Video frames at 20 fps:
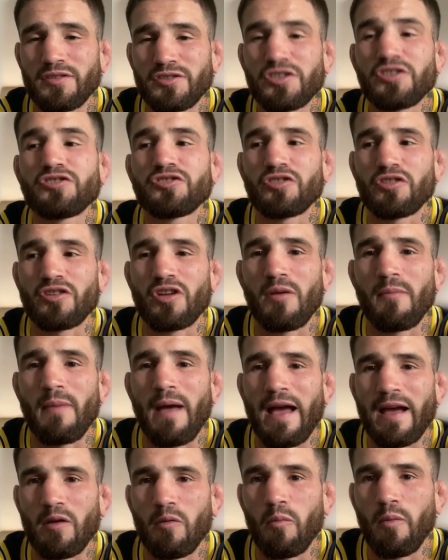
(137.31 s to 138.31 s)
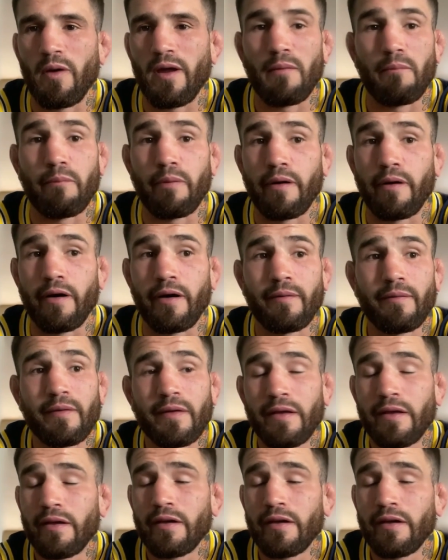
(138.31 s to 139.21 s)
she should come back and win. But